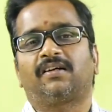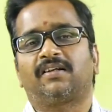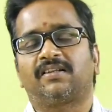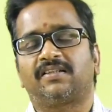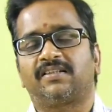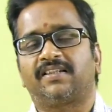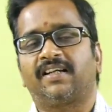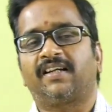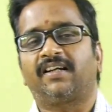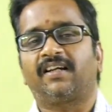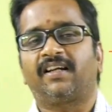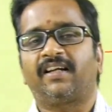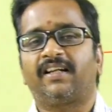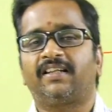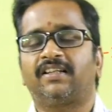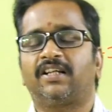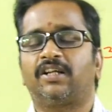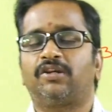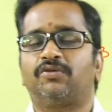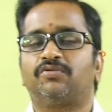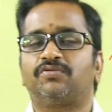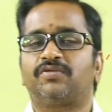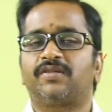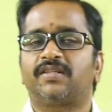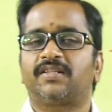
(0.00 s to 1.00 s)
generally the
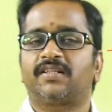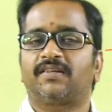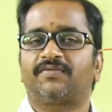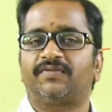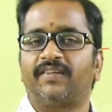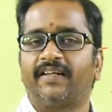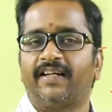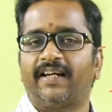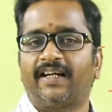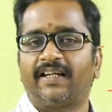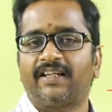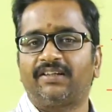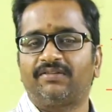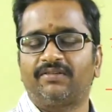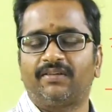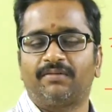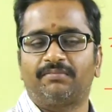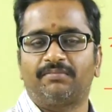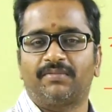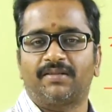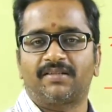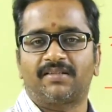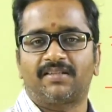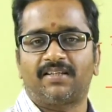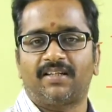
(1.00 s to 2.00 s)
usage of the negative
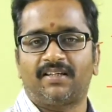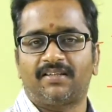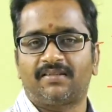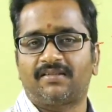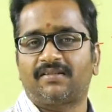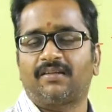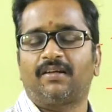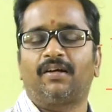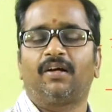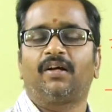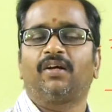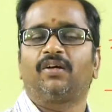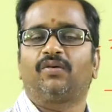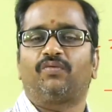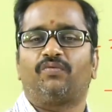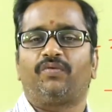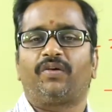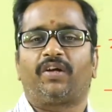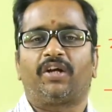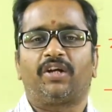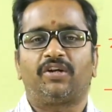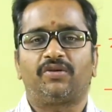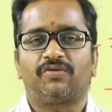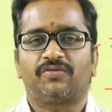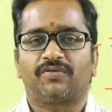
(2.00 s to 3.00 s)
numbers is we
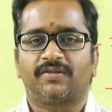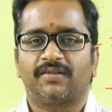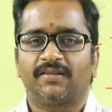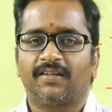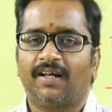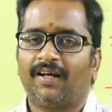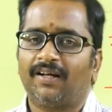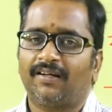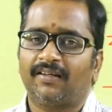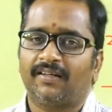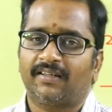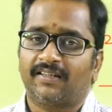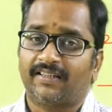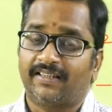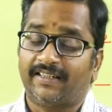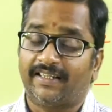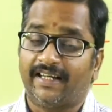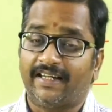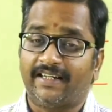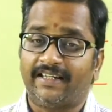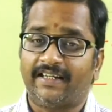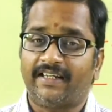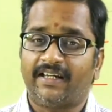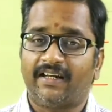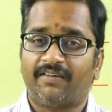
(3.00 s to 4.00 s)
can use in the
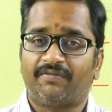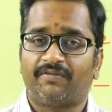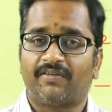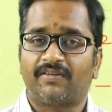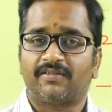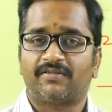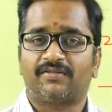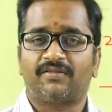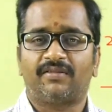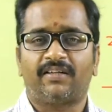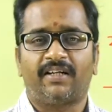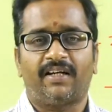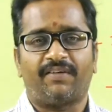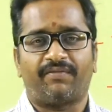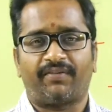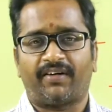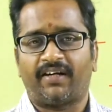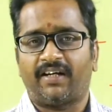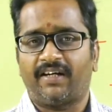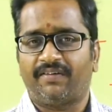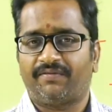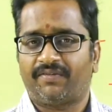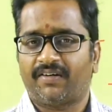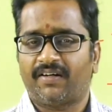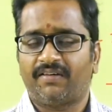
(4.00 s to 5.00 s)
daily life also,
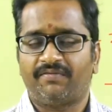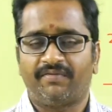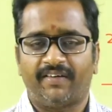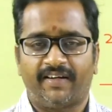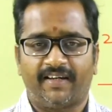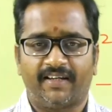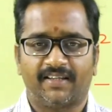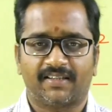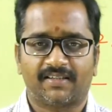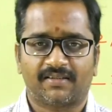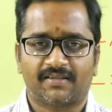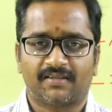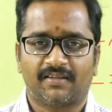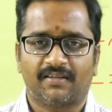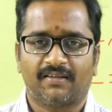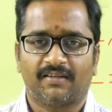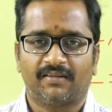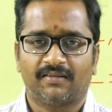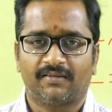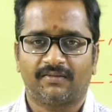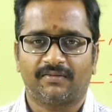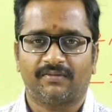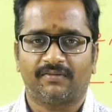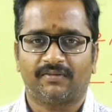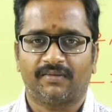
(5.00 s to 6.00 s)
different various
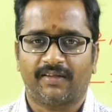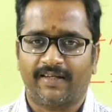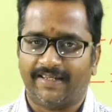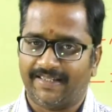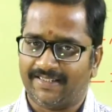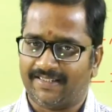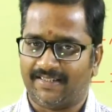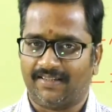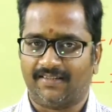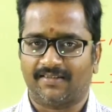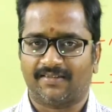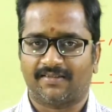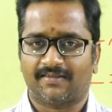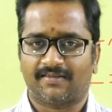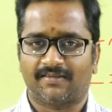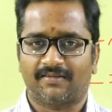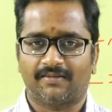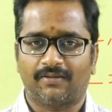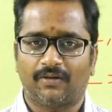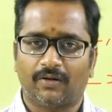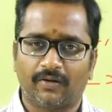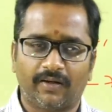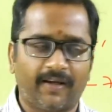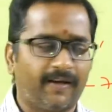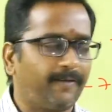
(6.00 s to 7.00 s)
regions.
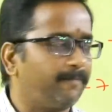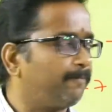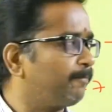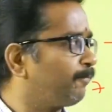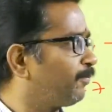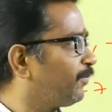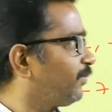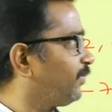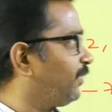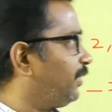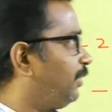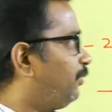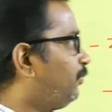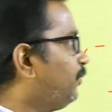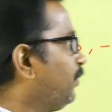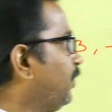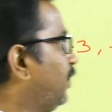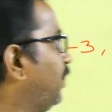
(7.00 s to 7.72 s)
Okay. Now,